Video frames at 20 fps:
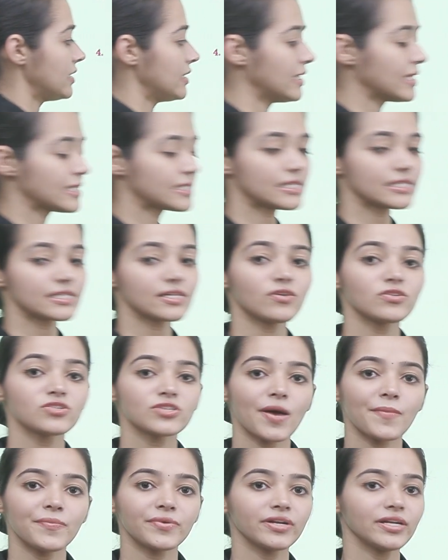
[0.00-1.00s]
Next is our
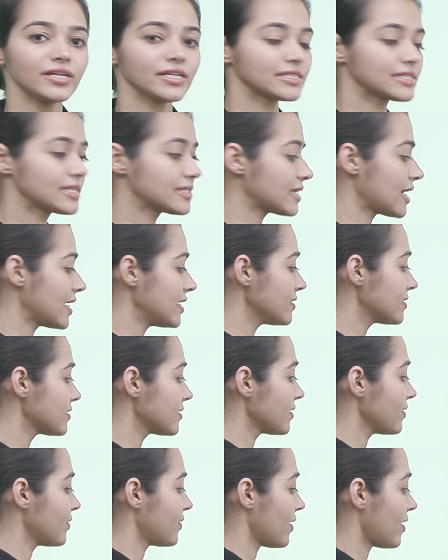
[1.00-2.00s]
chapter and exercise.
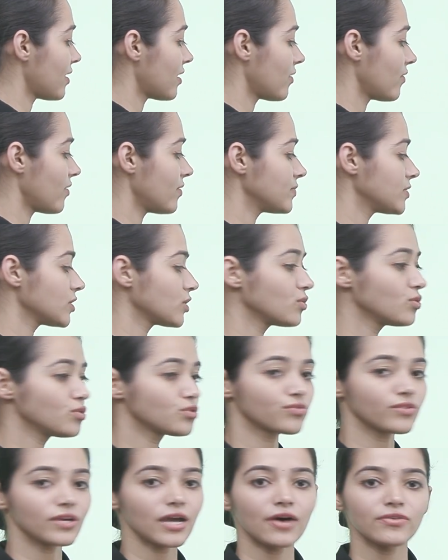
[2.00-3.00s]
Here are our
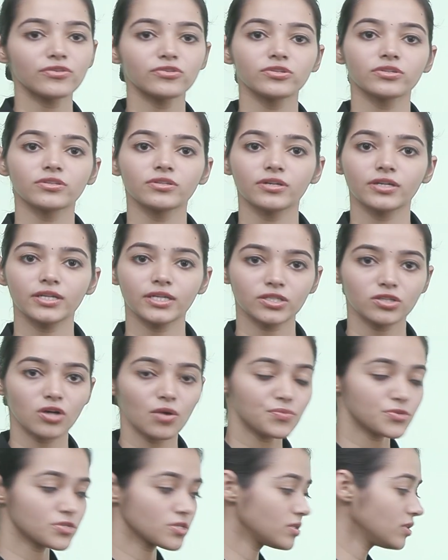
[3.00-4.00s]
MCQs. We have to take the correct
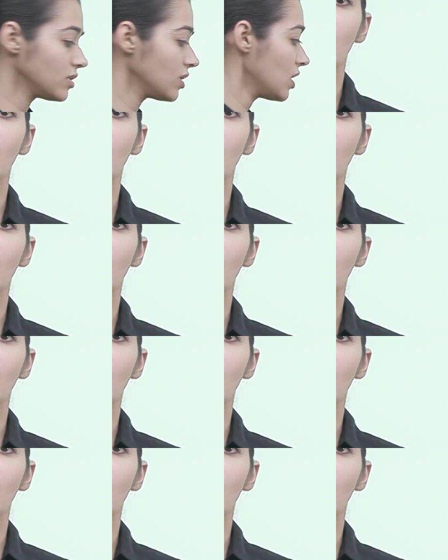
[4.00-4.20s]
option.